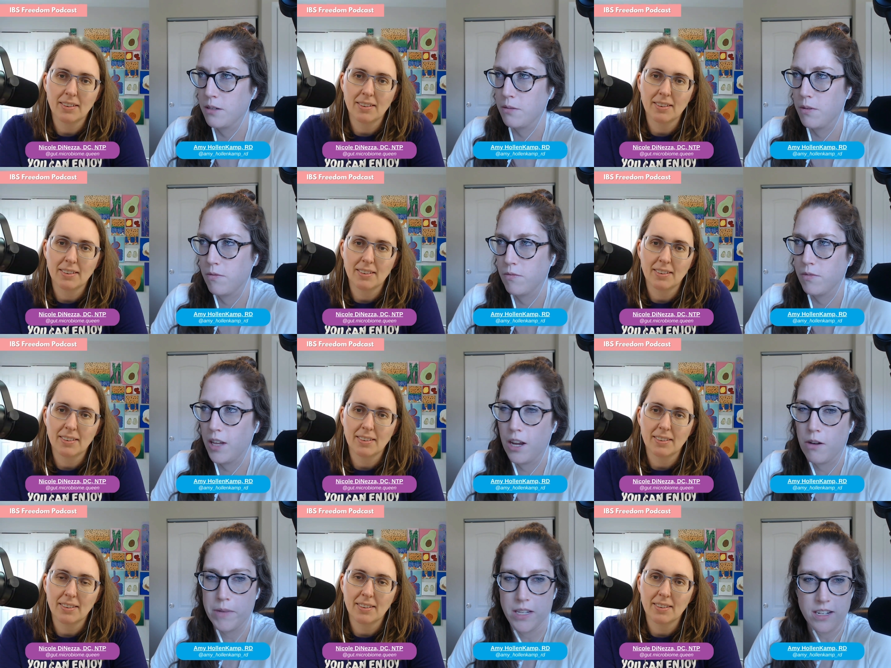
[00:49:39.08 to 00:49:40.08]
Speaker 1: with, like, I'll
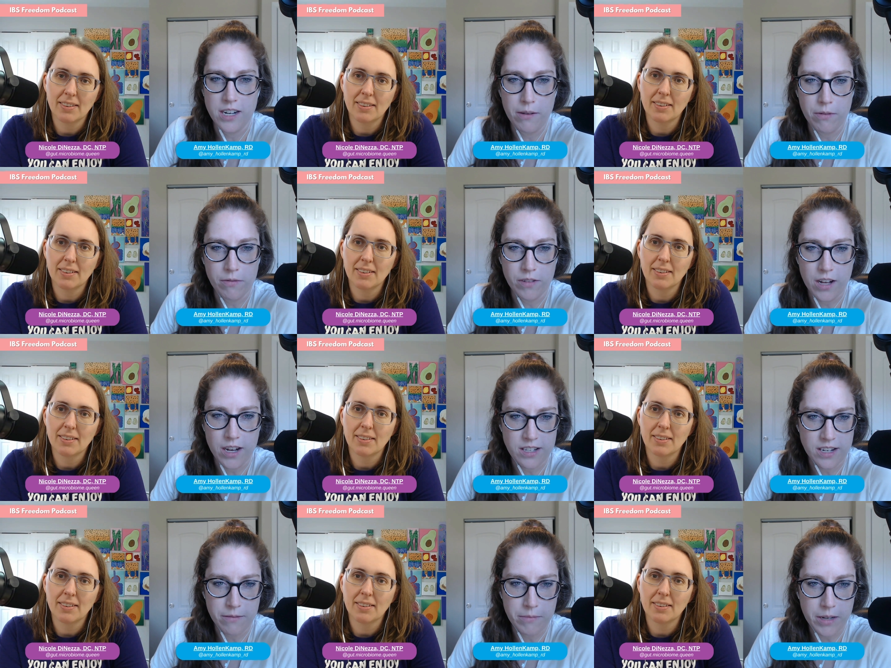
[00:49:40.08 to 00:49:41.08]
miss a day with
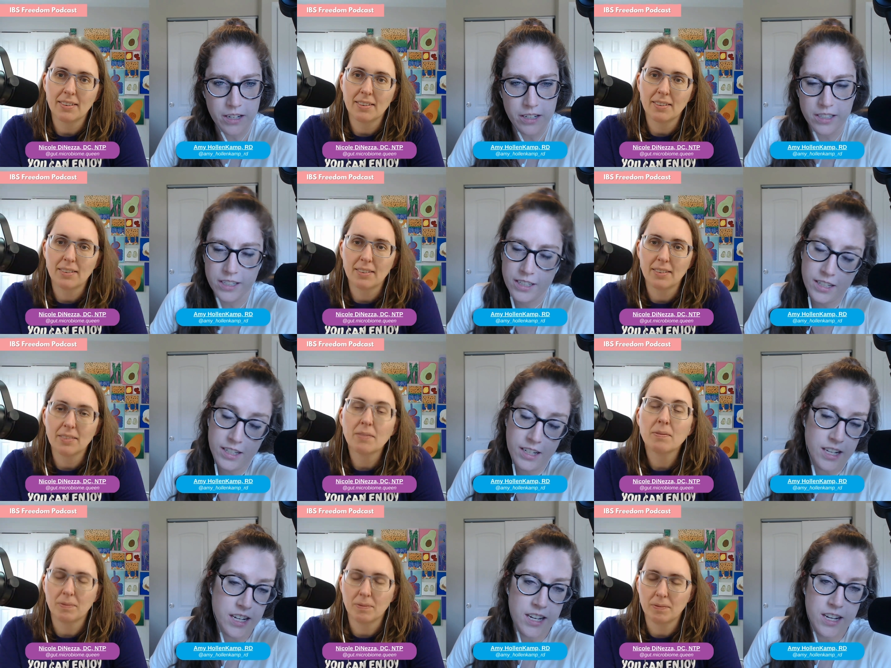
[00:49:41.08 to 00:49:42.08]
flossing, but
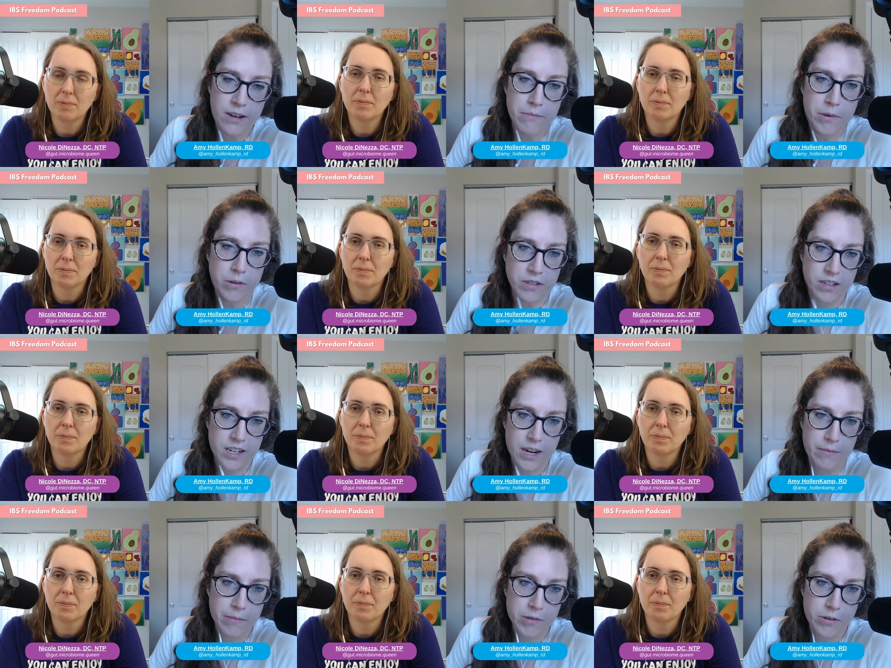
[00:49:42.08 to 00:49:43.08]
most of the time I'm
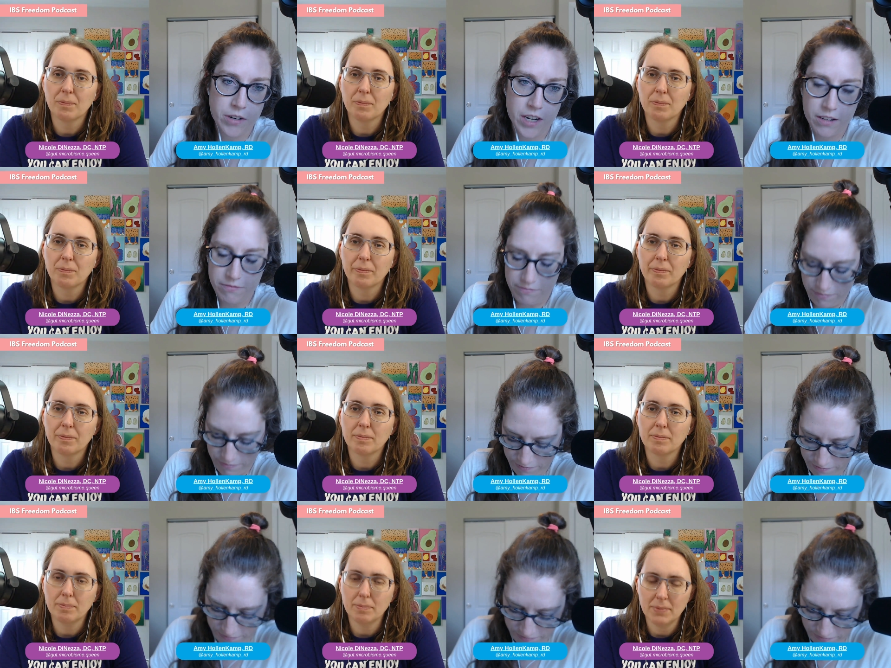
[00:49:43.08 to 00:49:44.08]
doing it.
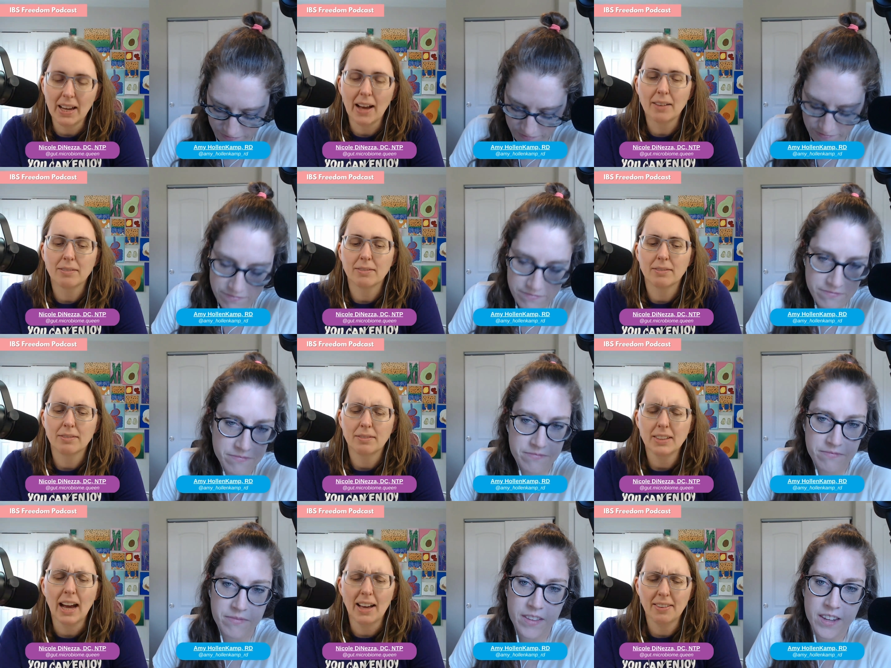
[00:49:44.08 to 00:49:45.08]
Yeah.
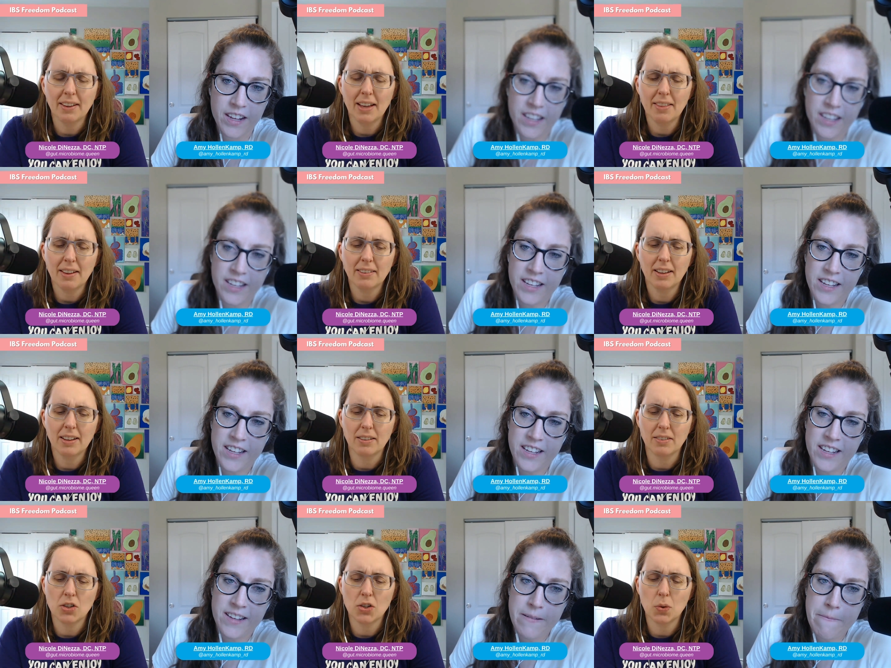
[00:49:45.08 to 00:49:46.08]
Speaker 2: Yeah. I, think I think
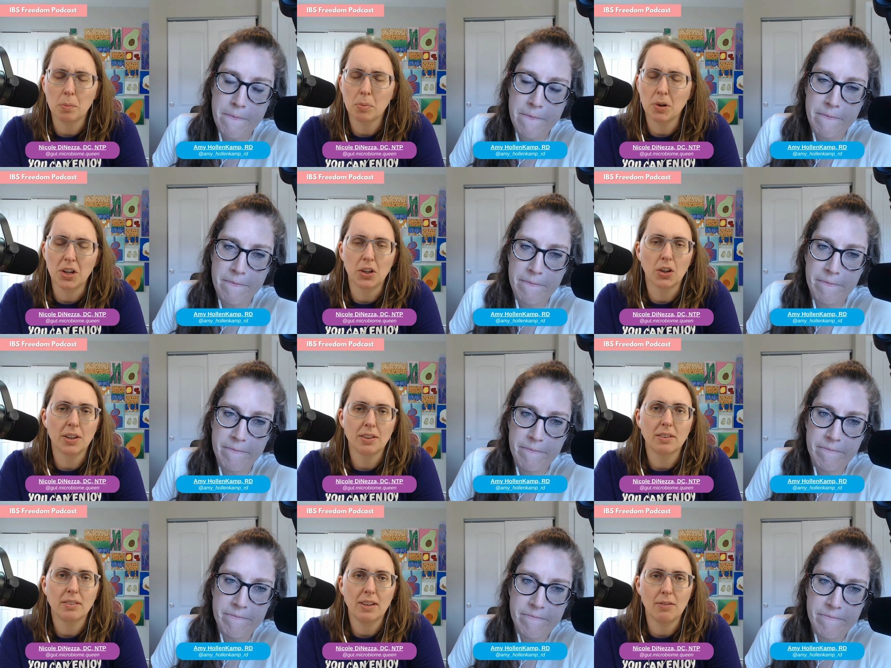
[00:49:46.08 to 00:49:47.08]
that you're doing pretty
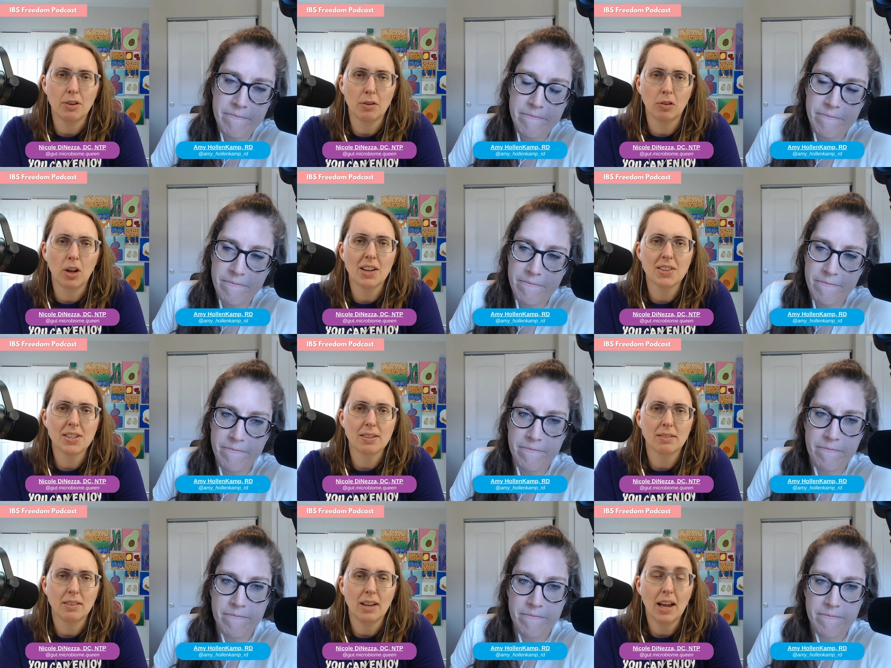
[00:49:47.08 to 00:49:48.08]
good if you
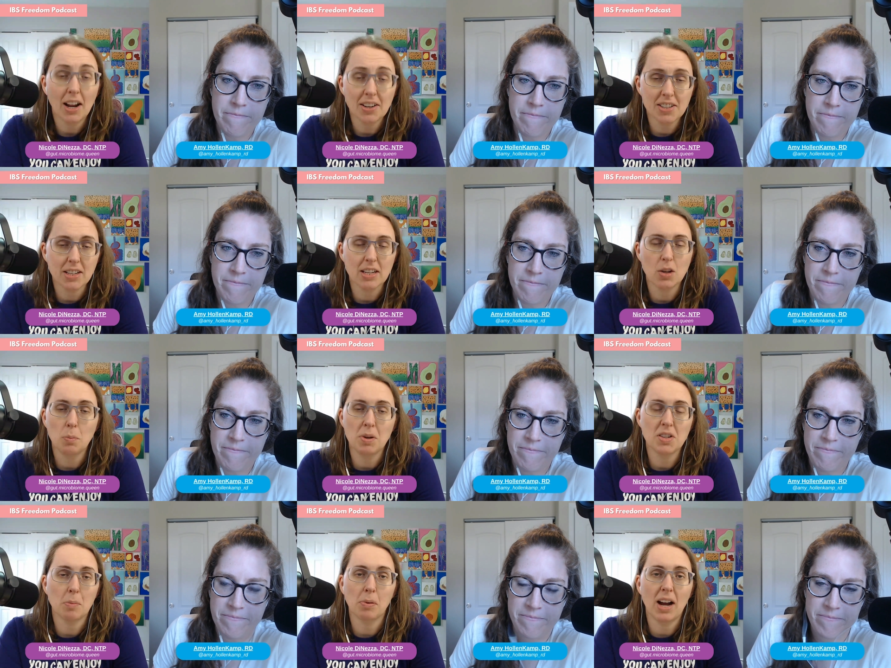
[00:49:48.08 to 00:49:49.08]
floss. And honestly,
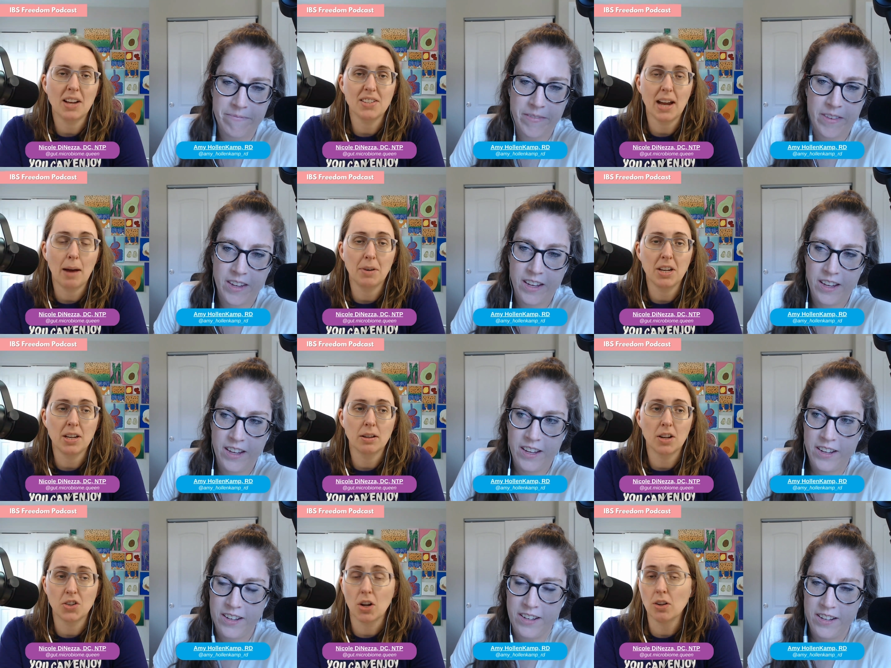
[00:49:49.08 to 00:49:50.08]
you'd be surprised how
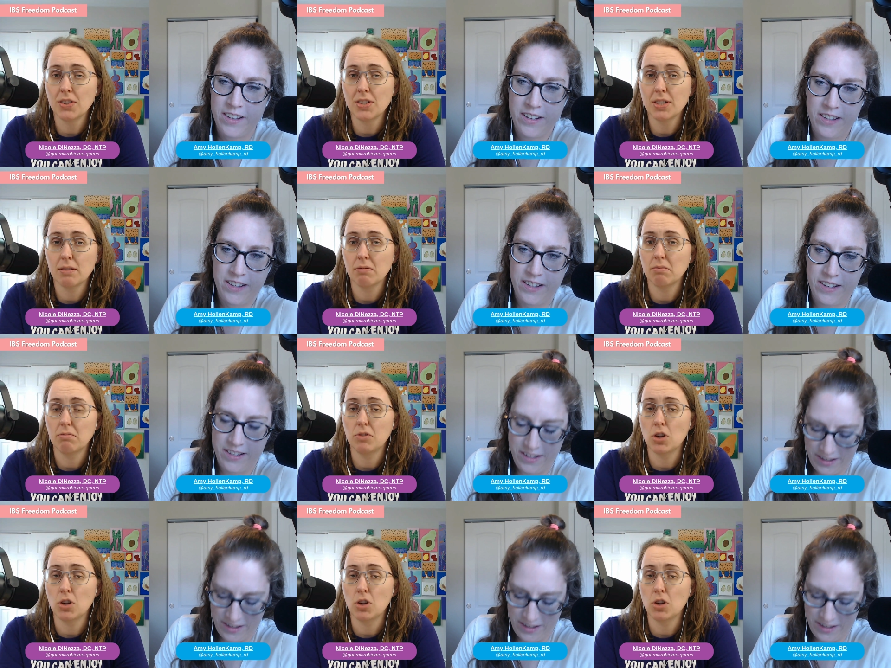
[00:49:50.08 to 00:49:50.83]
many adults